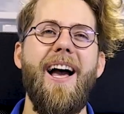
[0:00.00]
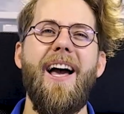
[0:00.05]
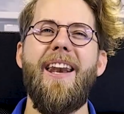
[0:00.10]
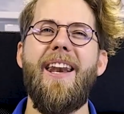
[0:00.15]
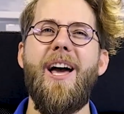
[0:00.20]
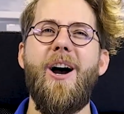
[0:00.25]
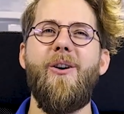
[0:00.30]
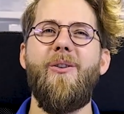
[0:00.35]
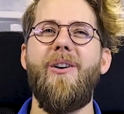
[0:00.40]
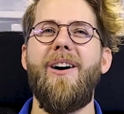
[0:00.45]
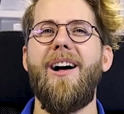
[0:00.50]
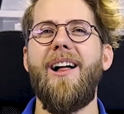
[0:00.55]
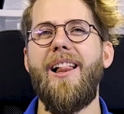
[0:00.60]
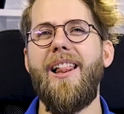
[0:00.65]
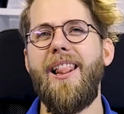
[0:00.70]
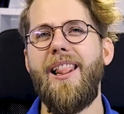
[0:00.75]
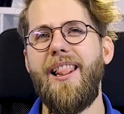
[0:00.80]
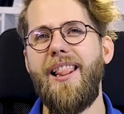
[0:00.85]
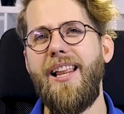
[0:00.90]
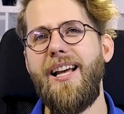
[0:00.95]
Now,
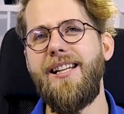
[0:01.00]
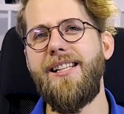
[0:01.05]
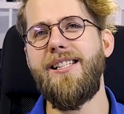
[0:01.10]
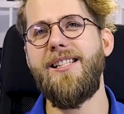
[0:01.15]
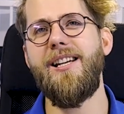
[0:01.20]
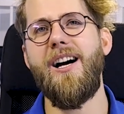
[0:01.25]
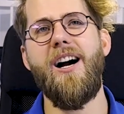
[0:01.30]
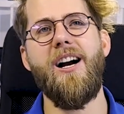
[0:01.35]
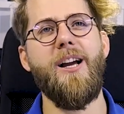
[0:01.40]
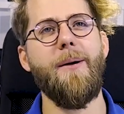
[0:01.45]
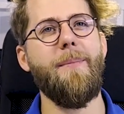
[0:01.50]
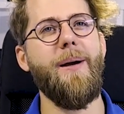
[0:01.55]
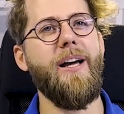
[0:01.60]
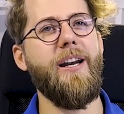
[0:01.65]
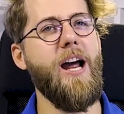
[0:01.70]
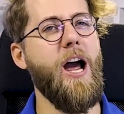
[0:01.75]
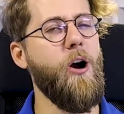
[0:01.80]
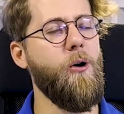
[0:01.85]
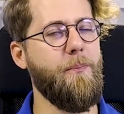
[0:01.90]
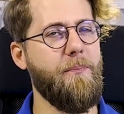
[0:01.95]
let's talk about
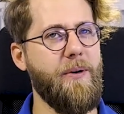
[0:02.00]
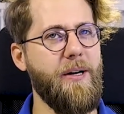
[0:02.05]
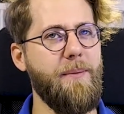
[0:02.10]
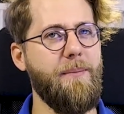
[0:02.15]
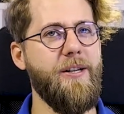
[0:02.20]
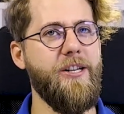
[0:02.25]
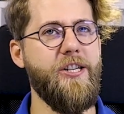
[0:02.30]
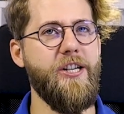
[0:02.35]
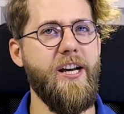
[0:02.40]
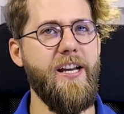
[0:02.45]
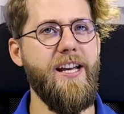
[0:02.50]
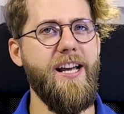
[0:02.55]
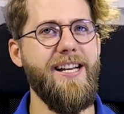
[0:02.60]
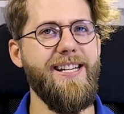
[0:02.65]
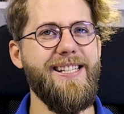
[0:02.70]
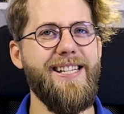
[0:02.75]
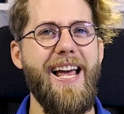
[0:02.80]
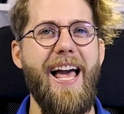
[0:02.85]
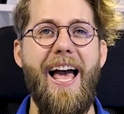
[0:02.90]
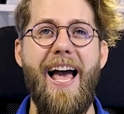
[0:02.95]
how
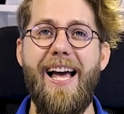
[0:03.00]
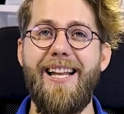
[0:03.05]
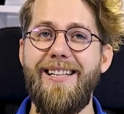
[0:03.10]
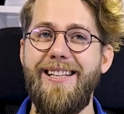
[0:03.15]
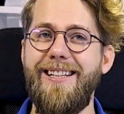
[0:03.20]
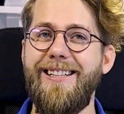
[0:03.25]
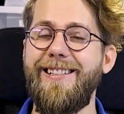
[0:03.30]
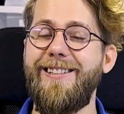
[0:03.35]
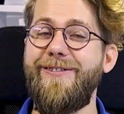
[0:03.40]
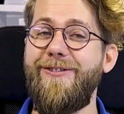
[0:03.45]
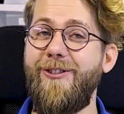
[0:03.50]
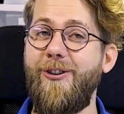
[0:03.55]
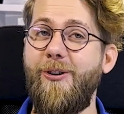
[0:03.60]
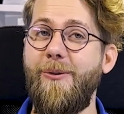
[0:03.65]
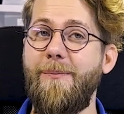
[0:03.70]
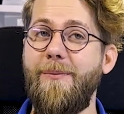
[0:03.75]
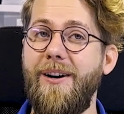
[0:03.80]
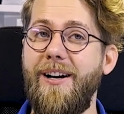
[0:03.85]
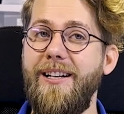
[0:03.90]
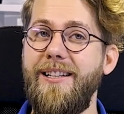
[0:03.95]
Prebid.js handles floor
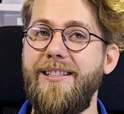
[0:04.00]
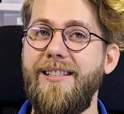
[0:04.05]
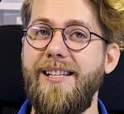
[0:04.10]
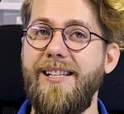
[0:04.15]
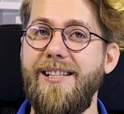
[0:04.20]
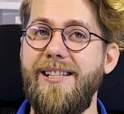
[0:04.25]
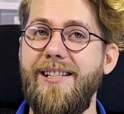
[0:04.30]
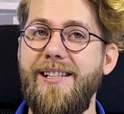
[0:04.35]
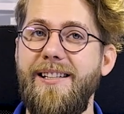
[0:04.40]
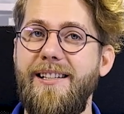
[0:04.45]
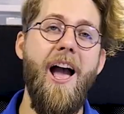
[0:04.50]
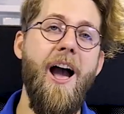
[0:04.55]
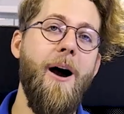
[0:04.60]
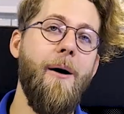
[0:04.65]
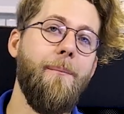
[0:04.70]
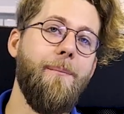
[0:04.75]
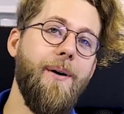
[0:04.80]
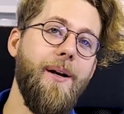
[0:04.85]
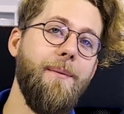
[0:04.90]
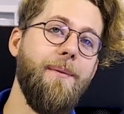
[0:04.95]
prices.
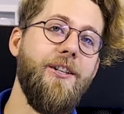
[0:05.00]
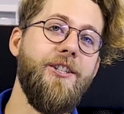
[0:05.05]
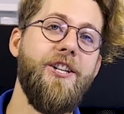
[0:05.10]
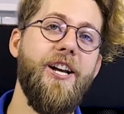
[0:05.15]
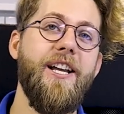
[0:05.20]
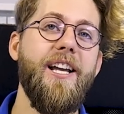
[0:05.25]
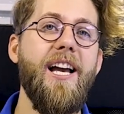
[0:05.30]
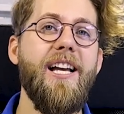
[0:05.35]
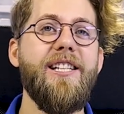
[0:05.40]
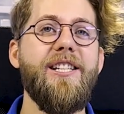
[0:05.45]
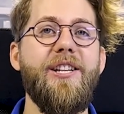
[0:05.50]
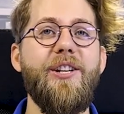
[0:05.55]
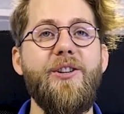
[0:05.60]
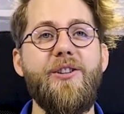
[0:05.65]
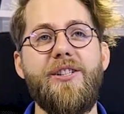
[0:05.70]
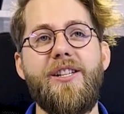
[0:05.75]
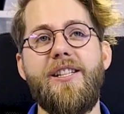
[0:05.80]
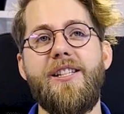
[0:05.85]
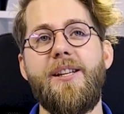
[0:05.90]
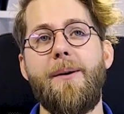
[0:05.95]
Prebid.js
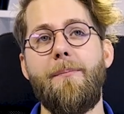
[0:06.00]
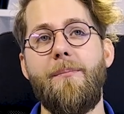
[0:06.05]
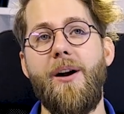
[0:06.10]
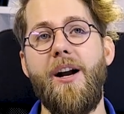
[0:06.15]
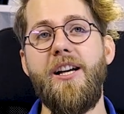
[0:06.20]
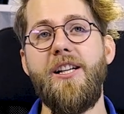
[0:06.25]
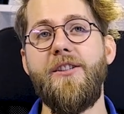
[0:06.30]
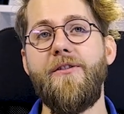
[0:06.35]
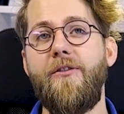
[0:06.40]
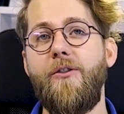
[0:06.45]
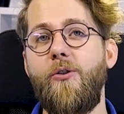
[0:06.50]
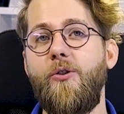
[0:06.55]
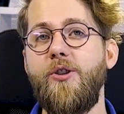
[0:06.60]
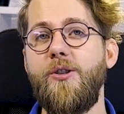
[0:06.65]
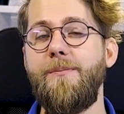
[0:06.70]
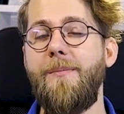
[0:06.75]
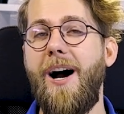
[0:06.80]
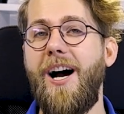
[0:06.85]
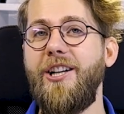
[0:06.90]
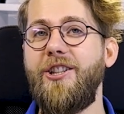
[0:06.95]
uses the price floors
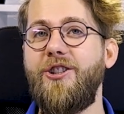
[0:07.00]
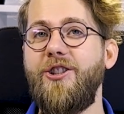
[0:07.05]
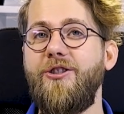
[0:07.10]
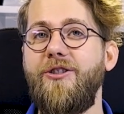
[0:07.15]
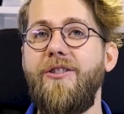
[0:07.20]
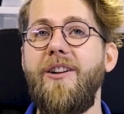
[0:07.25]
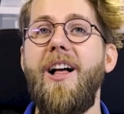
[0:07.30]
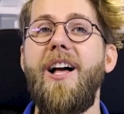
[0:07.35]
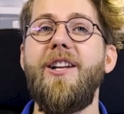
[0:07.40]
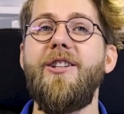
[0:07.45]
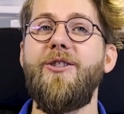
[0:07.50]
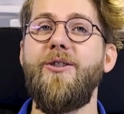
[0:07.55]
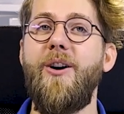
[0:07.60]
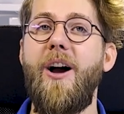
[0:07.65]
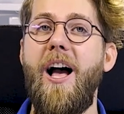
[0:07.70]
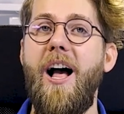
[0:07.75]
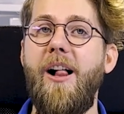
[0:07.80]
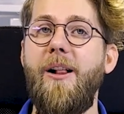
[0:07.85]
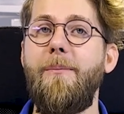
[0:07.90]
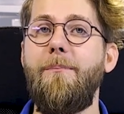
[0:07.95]
module to
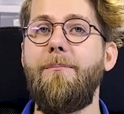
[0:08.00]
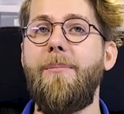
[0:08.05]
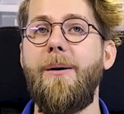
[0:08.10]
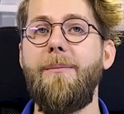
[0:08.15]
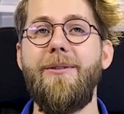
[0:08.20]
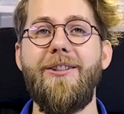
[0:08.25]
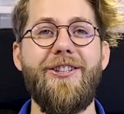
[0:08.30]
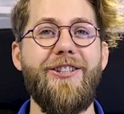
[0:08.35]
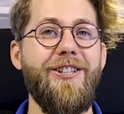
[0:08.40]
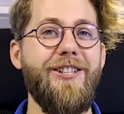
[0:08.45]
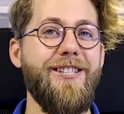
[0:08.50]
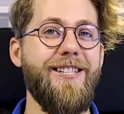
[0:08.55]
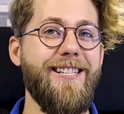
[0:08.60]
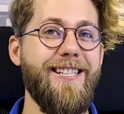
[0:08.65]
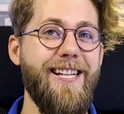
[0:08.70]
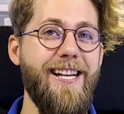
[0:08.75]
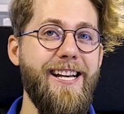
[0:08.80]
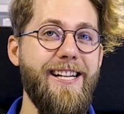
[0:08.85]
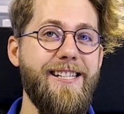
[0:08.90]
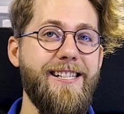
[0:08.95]
help publishers
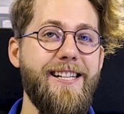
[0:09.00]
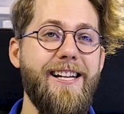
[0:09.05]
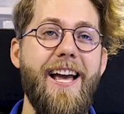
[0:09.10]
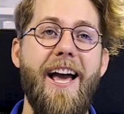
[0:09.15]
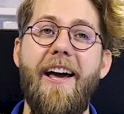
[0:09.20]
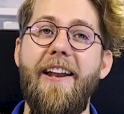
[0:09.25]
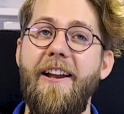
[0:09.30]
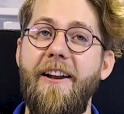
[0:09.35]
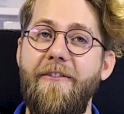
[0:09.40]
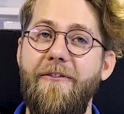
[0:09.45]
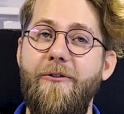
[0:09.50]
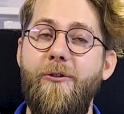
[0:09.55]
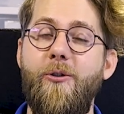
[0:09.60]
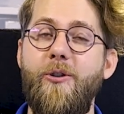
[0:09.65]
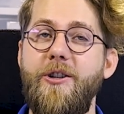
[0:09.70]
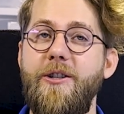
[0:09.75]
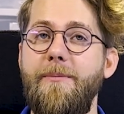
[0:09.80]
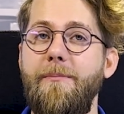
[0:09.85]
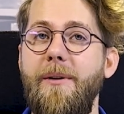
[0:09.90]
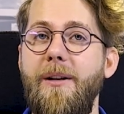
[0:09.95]
set and
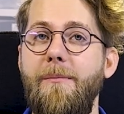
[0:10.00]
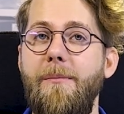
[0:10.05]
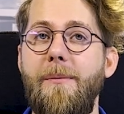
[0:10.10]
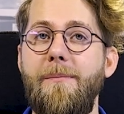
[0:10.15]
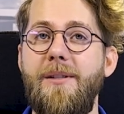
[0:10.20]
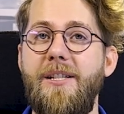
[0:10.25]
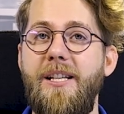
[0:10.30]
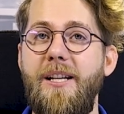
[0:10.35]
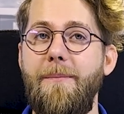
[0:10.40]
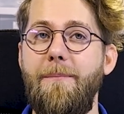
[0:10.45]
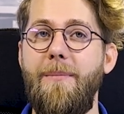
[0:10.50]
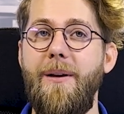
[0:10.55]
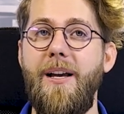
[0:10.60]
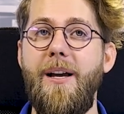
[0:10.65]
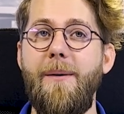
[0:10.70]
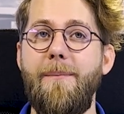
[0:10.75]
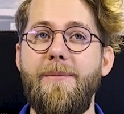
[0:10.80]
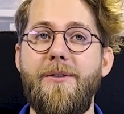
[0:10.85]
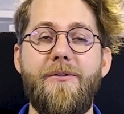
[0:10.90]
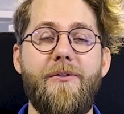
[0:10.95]
enforce minimum
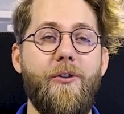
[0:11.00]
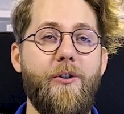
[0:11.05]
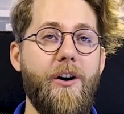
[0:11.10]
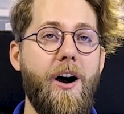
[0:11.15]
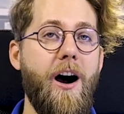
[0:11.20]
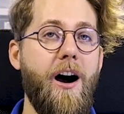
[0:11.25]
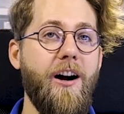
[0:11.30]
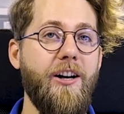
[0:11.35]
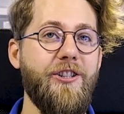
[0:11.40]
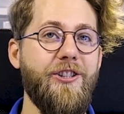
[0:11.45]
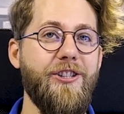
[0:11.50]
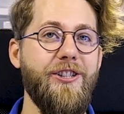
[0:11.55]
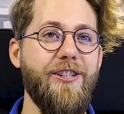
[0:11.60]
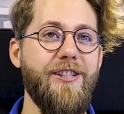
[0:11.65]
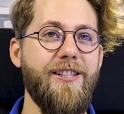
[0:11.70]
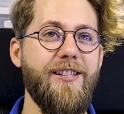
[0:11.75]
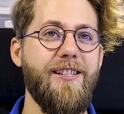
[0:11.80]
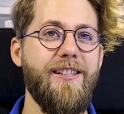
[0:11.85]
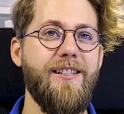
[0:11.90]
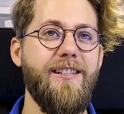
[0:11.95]
CPMs for
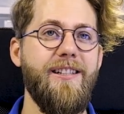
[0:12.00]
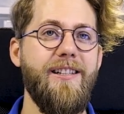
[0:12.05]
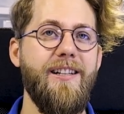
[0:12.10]
auctions.